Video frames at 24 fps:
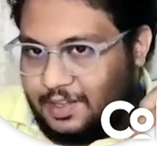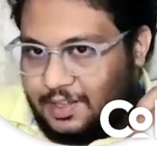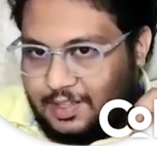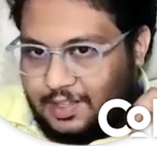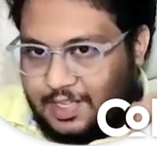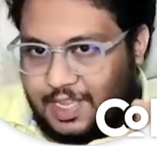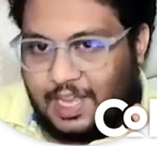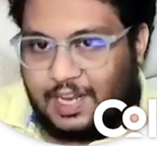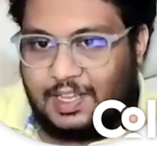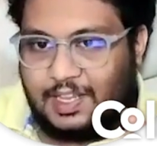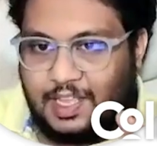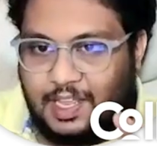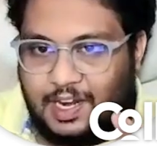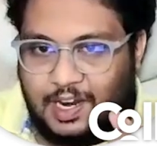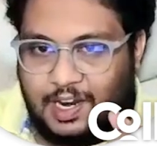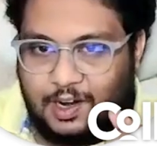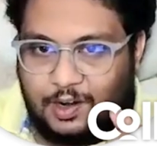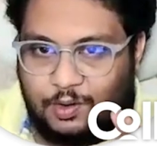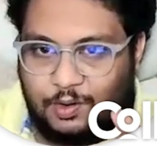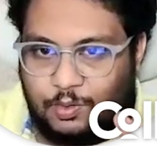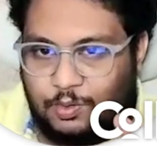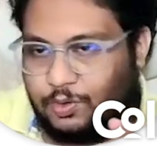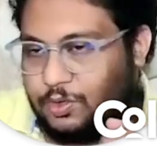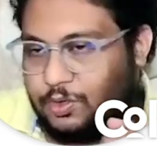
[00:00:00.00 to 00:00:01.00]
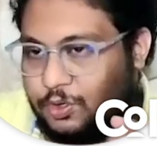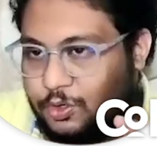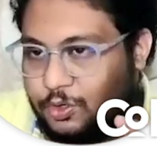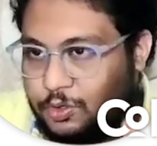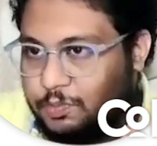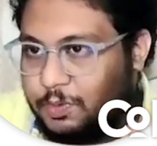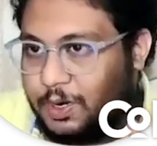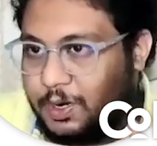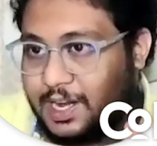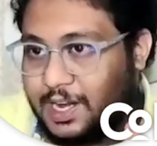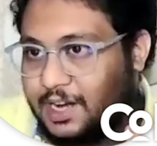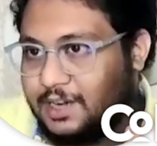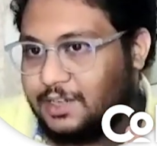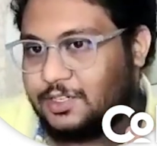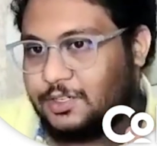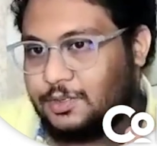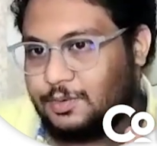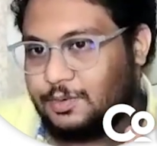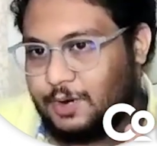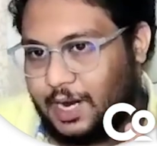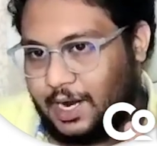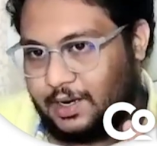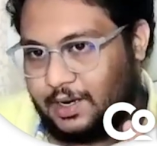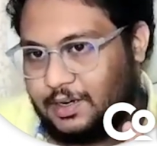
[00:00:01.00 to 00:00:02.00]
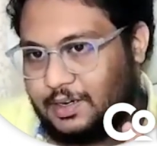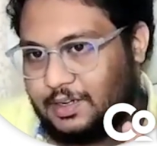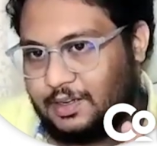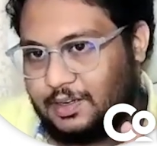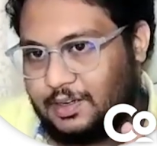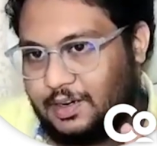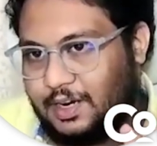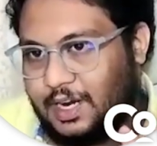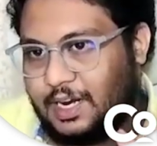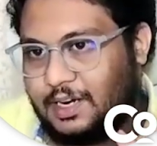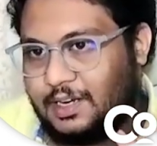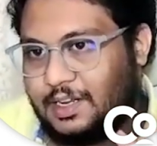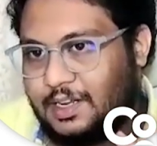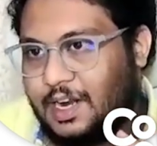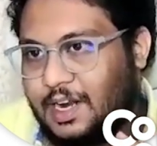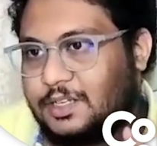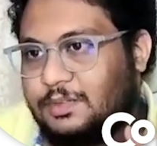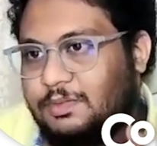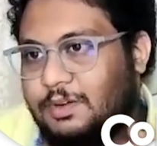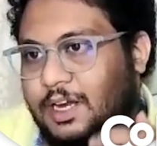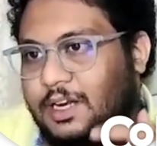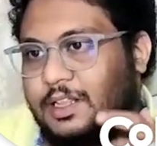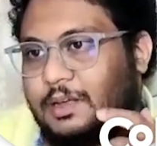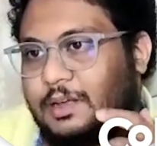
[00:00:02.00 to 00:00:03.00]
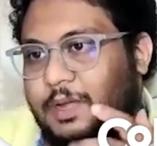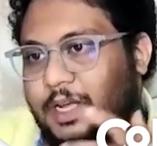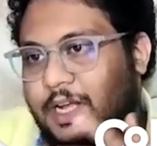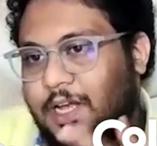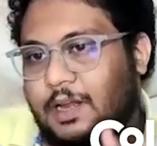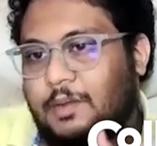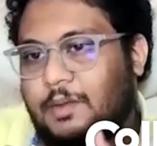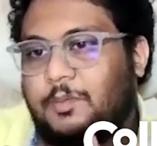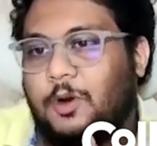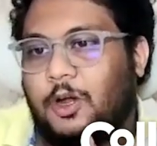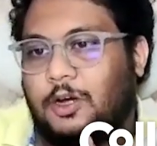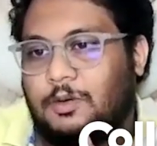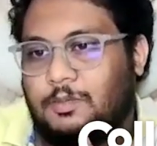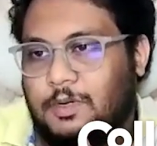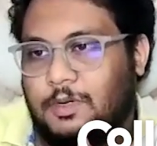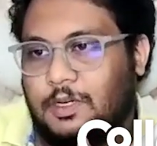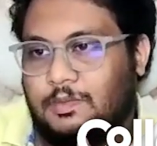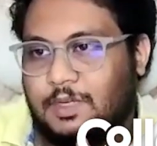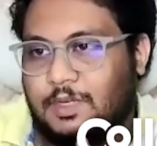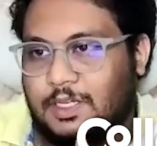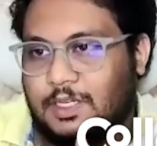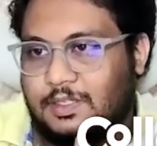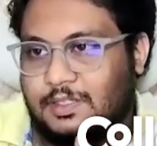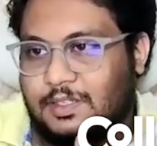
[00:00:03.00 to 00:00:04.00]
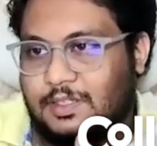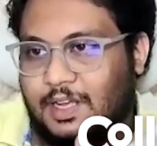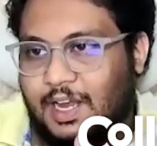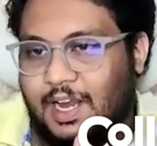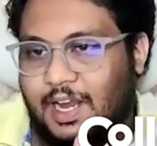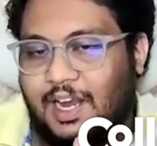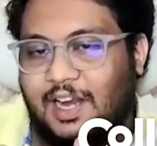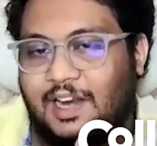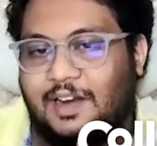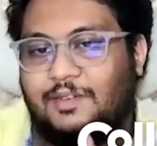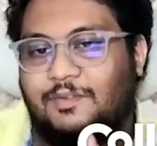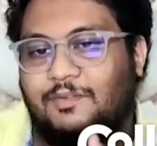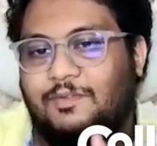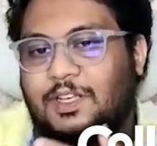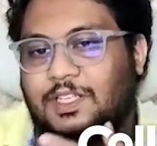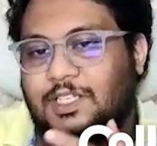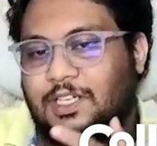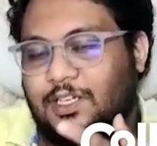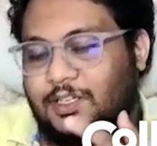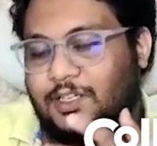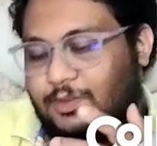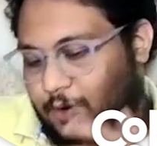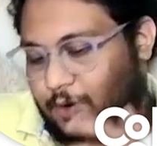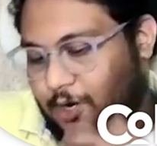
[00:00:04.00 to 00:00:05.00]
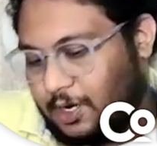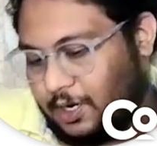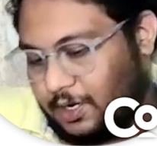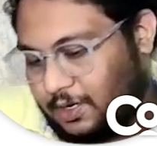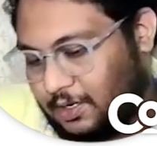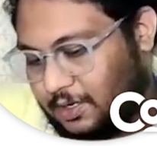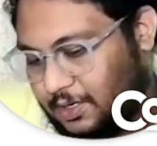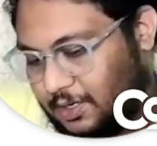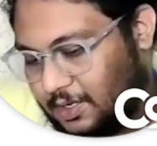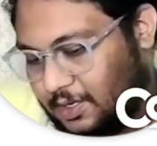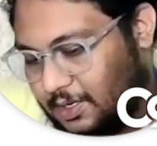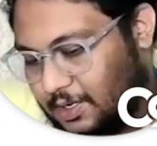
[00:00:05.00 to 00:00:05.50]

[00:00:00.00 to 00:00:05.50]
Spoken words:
then there are no new buttons to add, right? That's where the bigger problem is, and which is what